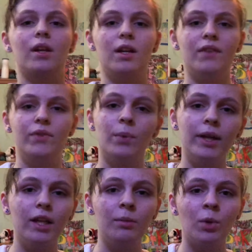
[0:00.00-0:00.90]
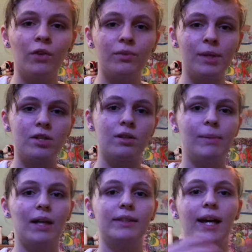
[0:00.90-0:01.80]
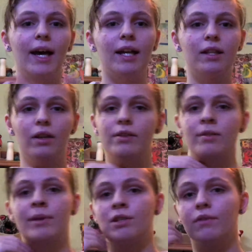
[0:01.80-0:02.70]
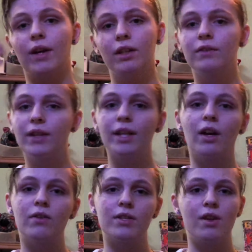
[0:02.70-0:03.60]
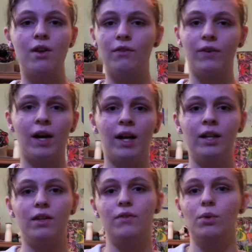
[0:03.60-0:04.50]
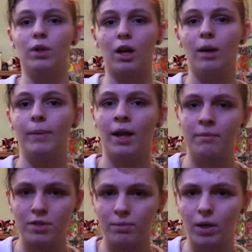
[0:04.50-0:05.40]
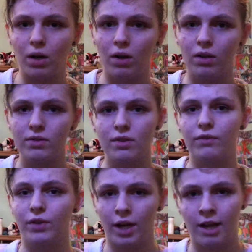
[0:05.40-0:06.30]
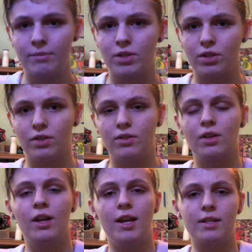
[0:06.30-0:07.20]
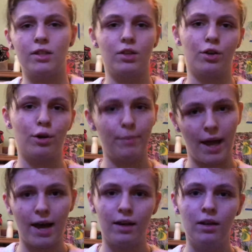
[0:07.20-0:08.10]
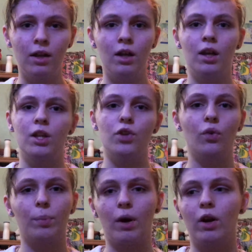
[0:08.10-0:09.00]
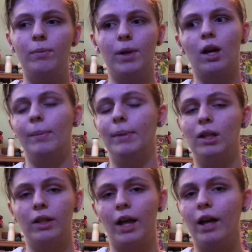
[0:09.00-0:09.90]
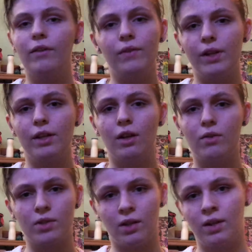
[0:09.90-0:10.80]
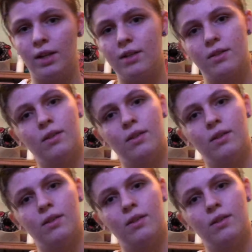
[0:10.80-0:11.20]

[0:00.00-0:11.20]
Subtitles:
if you want to get more information about that, there's a bunch of other videos that you can find. If you look up hamster balls for hamsters, is it good or bad? You will probably pick up a lot of videos on it